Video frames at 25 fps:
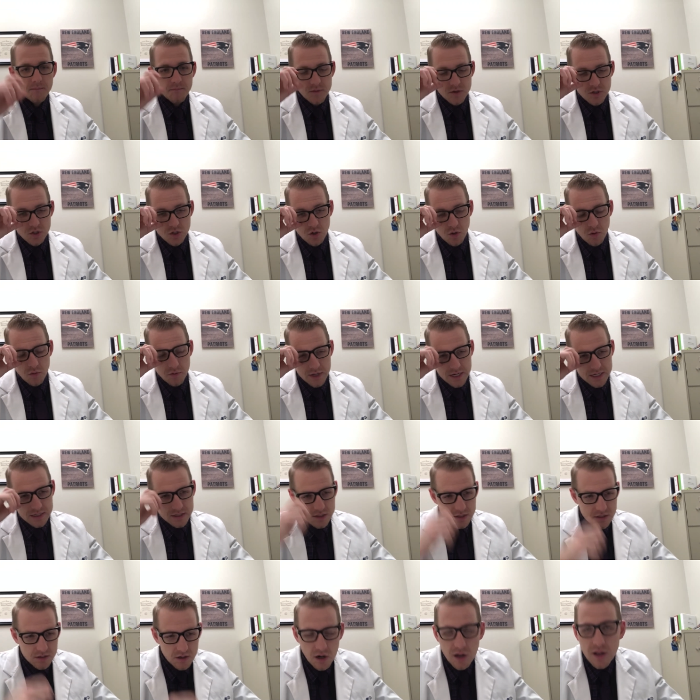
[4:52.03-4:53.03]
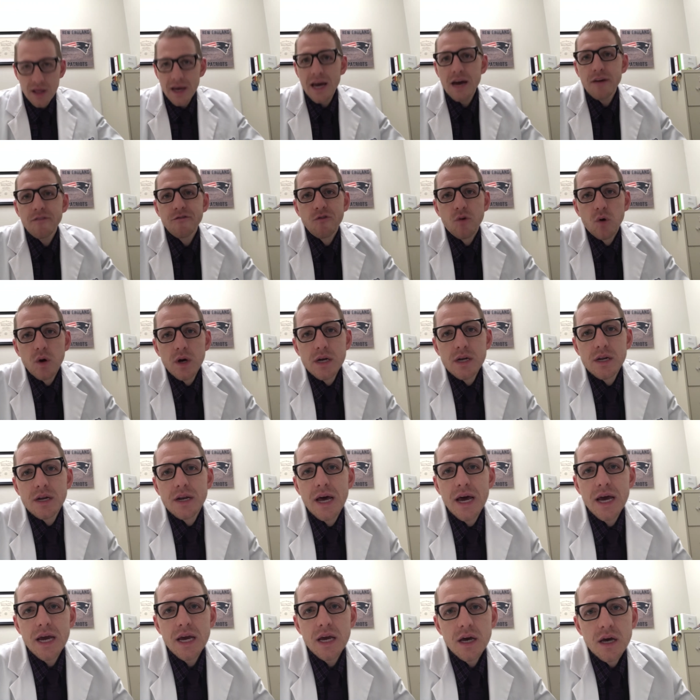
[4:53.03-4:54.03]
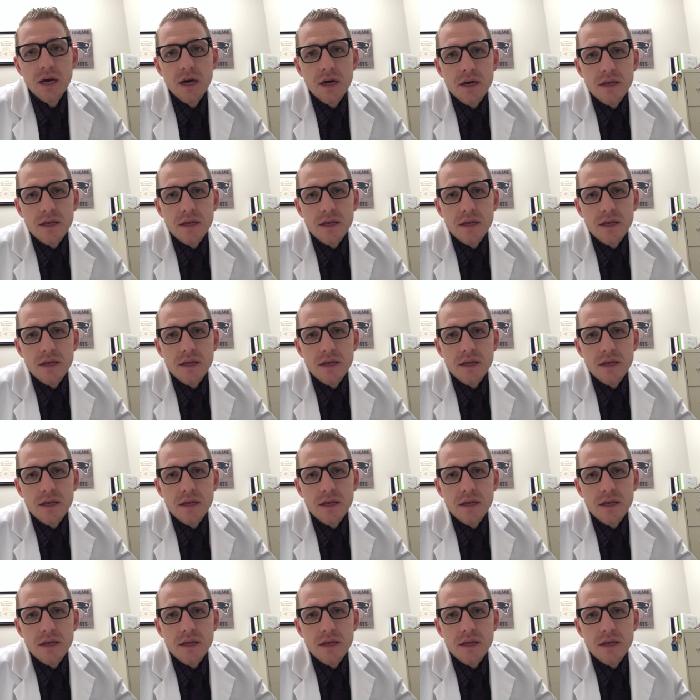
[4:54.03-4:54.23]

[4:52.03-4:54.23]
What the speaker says: So that's all I have for you today.